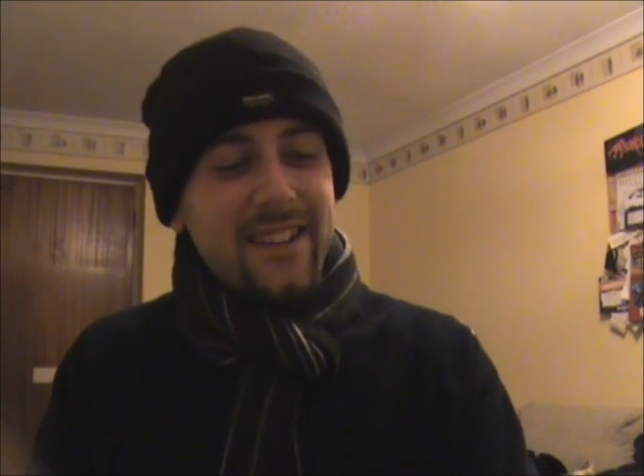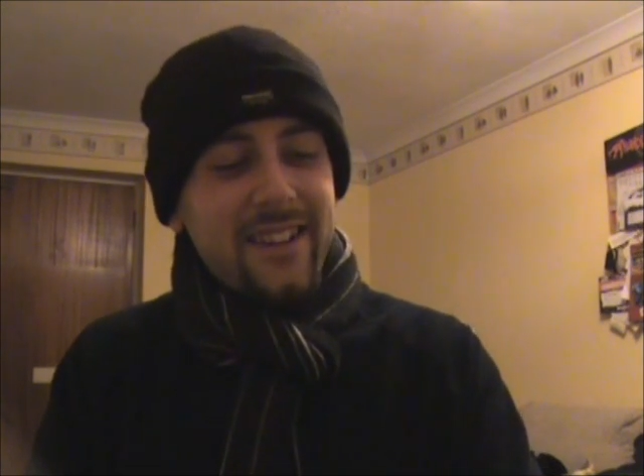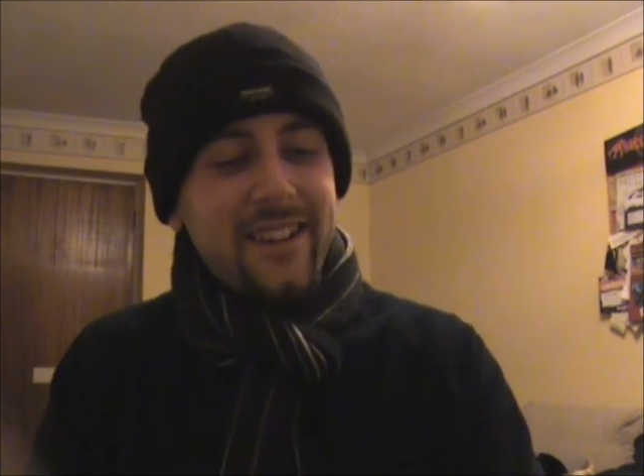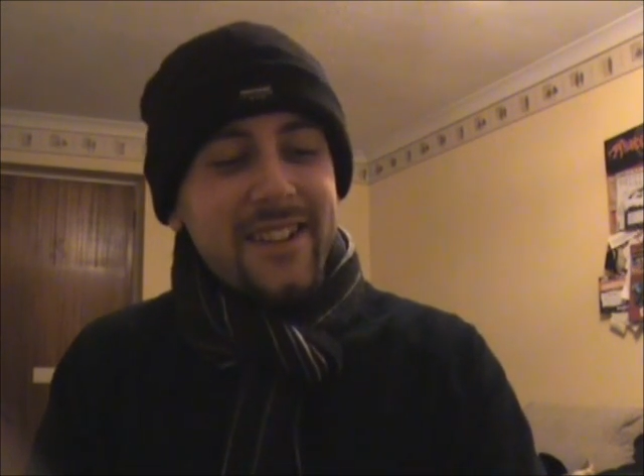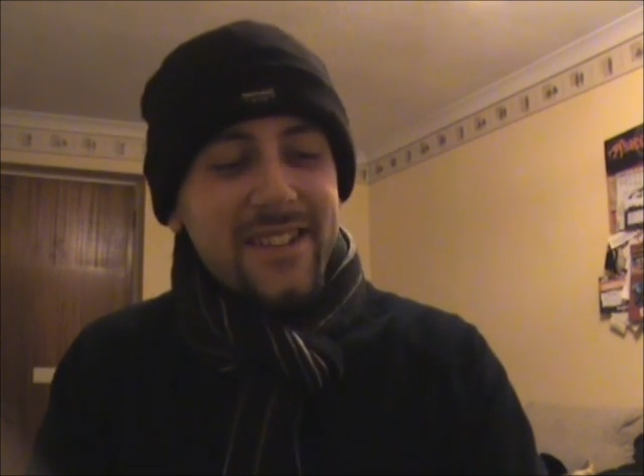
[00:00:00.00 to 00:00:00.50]

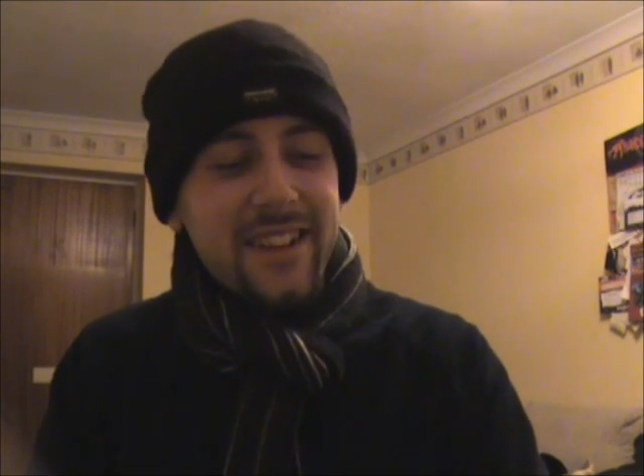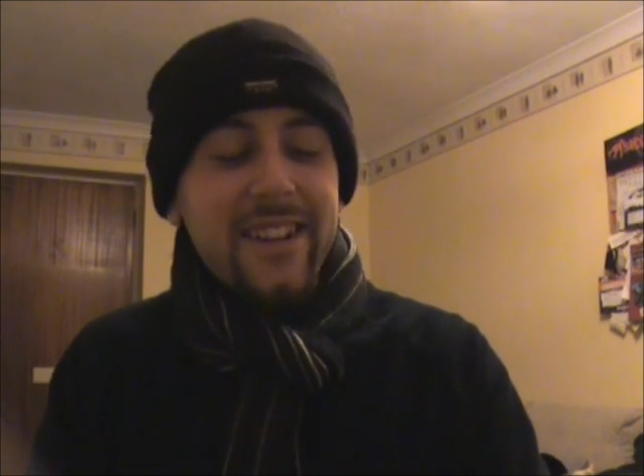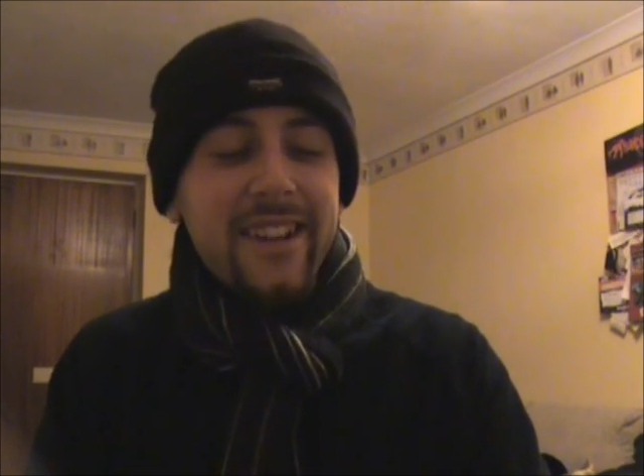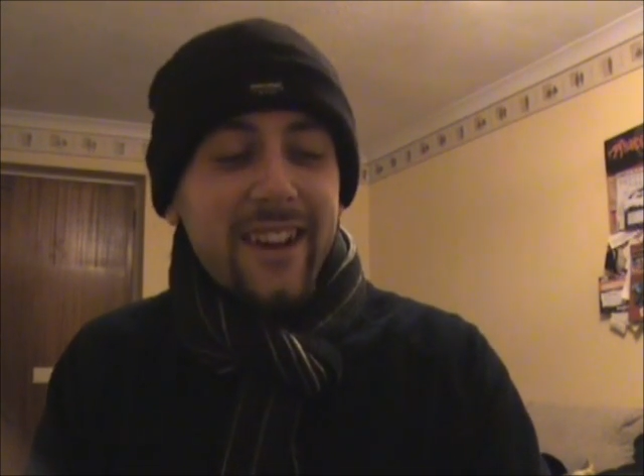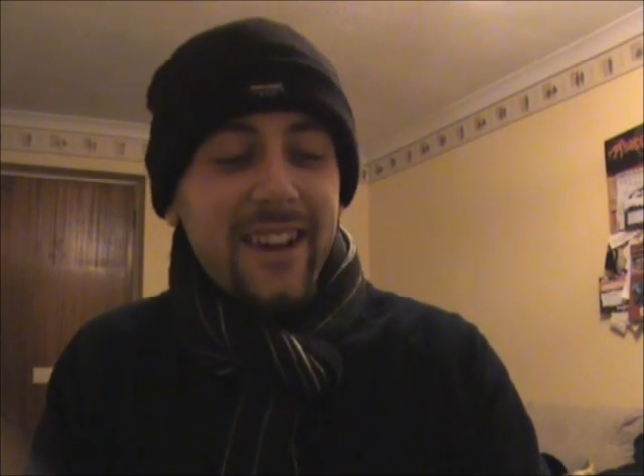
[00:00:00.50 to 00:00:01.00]
nice
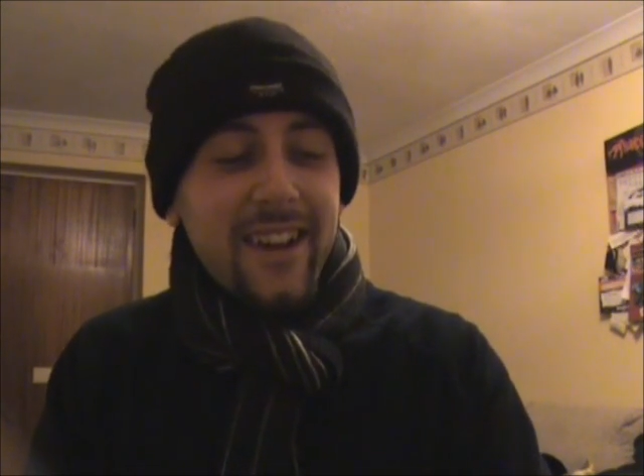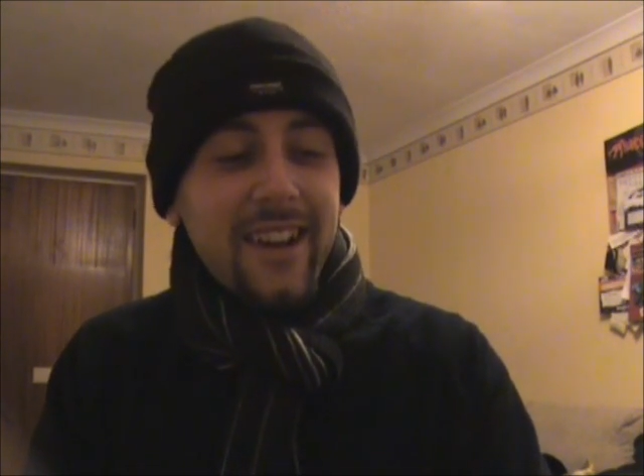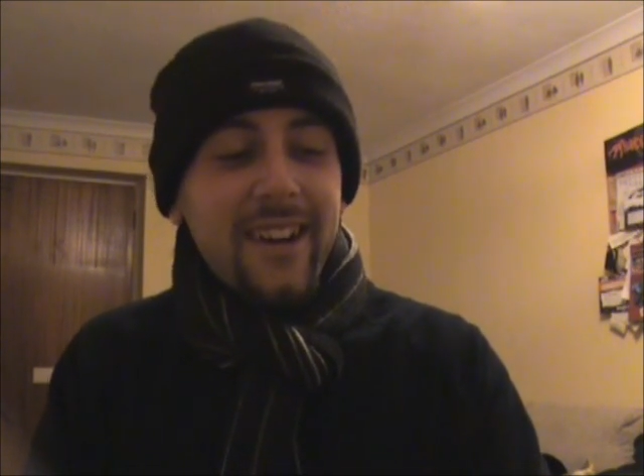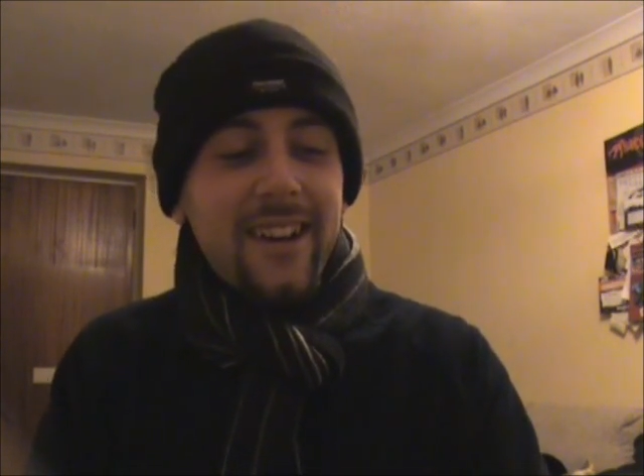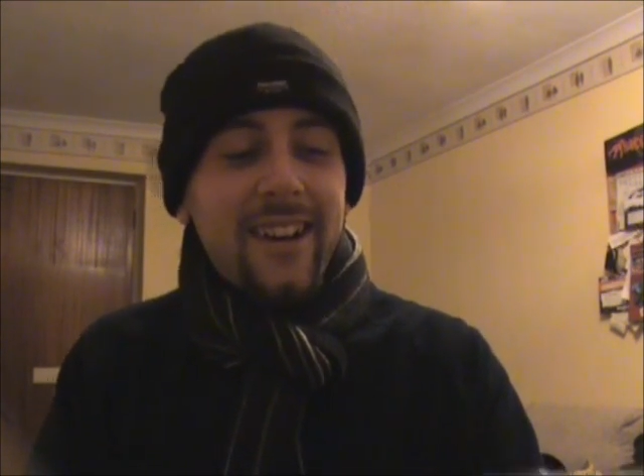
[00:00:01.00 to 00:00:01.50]
cider.
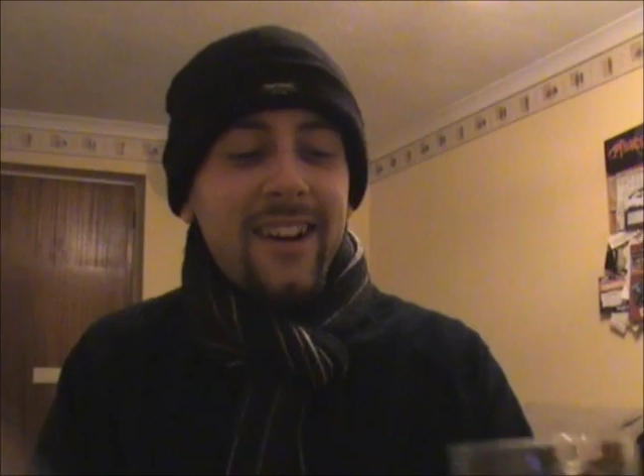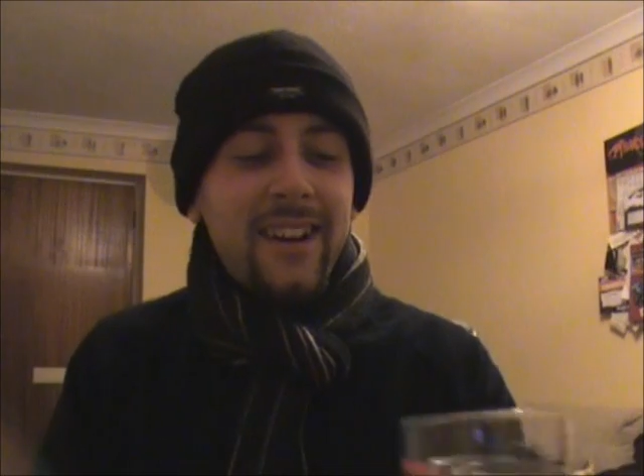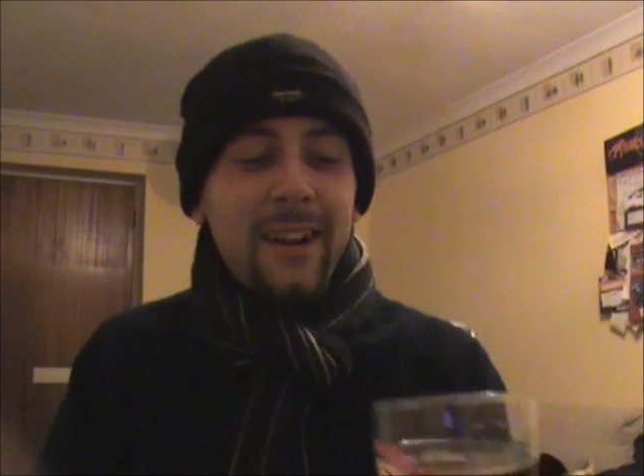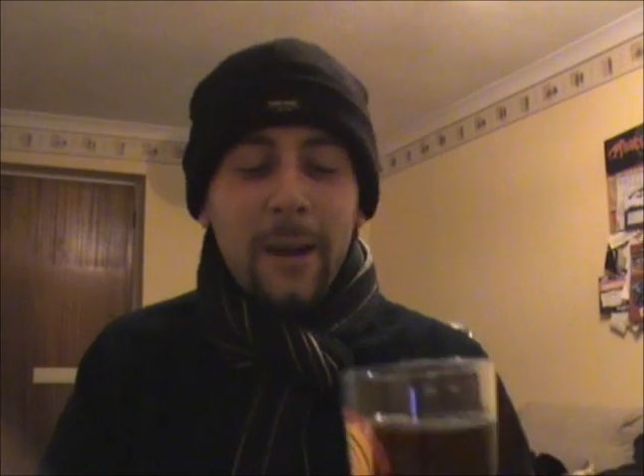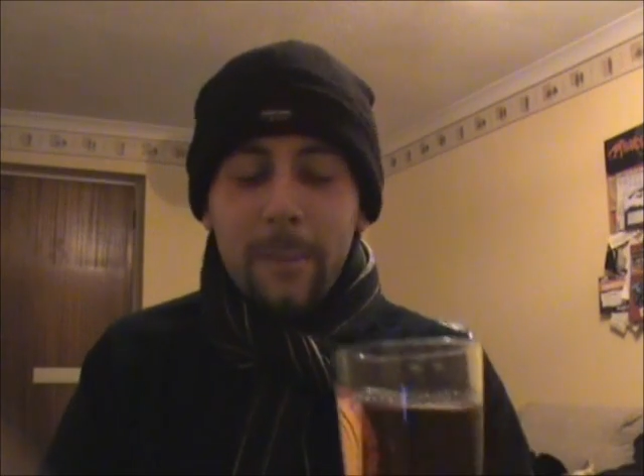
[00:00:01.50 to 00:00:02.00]

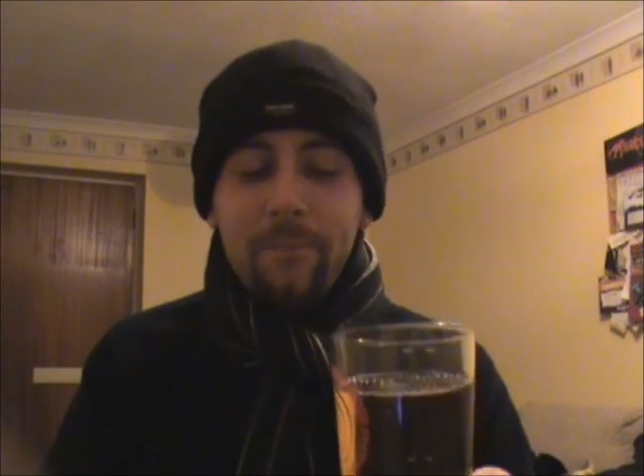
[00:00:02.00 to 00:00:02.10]
Ah. Oh.